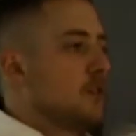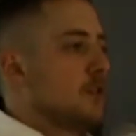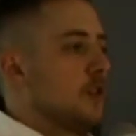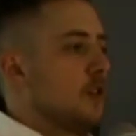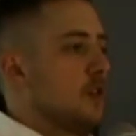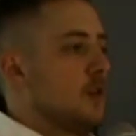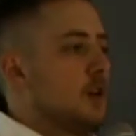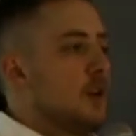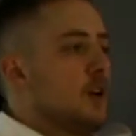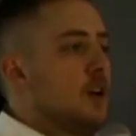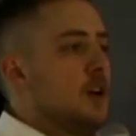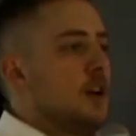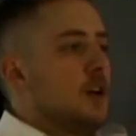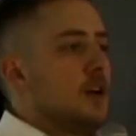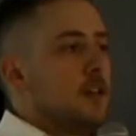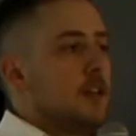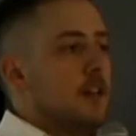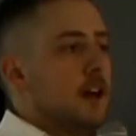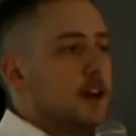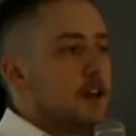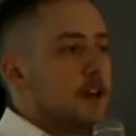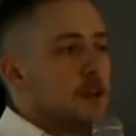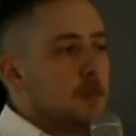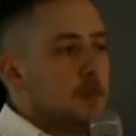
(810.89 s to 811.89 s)
So
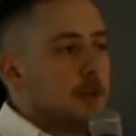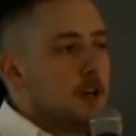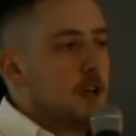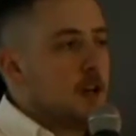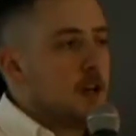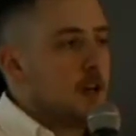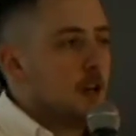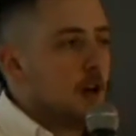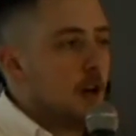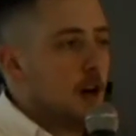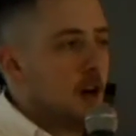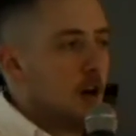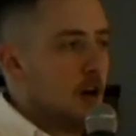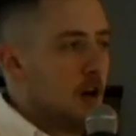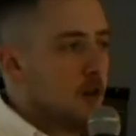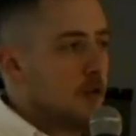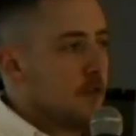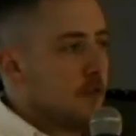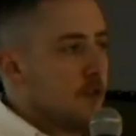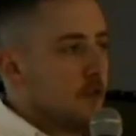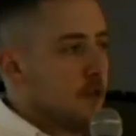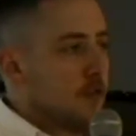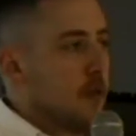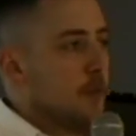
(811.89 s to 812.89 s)
that can be uh,
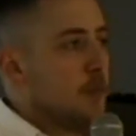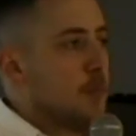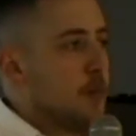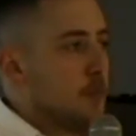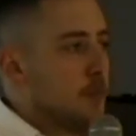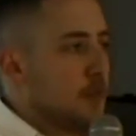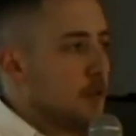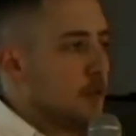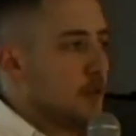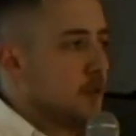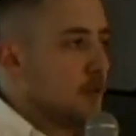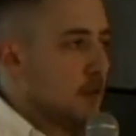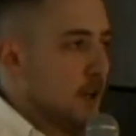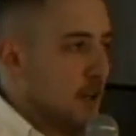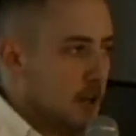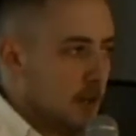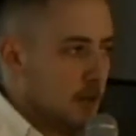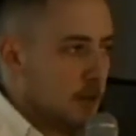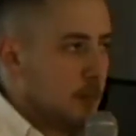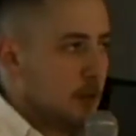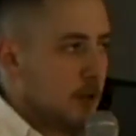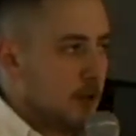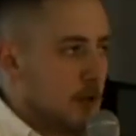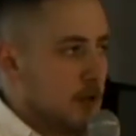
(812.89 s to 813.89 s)
hard for some people to
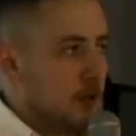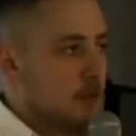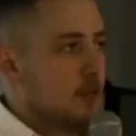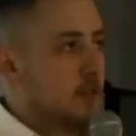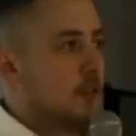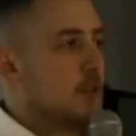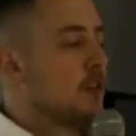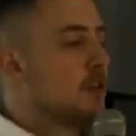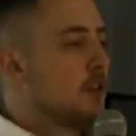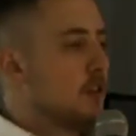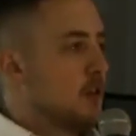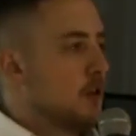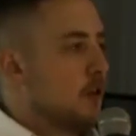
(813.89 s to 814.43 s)
take because